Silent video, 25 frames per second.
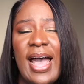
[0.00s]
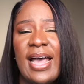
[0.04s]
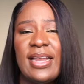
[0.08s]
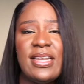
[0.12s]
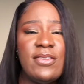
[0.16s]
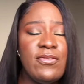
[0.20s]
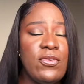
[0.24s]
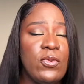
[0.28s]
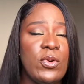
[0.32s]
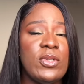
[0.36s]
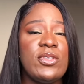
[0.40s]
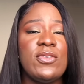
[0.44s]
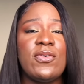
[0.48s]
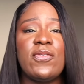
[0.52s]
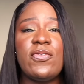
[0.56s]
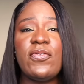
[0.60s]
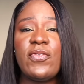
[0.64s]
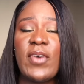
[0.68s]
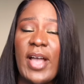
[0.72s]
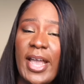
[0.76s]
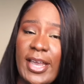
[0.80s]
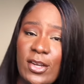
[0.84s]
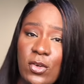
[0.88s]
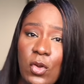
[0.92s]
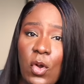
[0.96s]
And if you want to
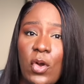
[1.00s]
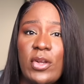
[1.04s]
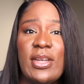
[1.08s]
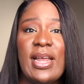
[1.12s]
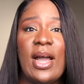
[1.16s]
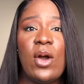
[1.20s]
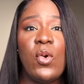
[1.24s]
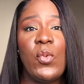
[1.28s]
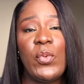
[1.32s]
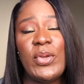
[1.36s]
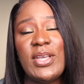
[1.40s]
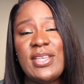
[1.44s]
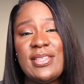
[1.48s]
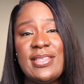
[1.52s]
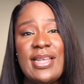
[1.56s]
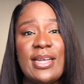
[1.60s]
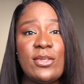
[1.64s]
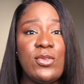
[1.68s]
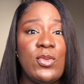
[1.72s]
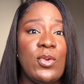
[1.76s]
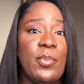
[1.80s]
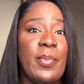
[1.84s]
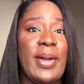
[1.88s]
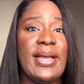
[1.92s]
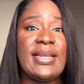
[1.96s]
find other wigs
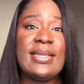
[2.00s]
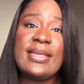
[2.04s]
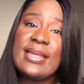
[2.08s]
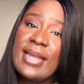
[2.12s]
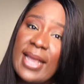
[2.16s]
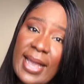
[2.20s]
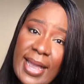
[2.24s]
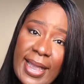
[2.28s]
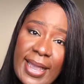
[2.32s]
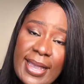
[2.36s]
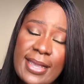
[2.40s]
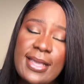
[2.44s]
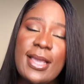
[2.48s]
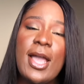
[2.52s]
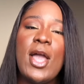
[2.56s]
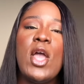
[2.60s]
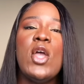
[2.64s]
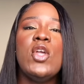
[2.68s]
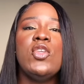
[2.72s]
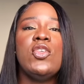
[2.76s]
that you might like,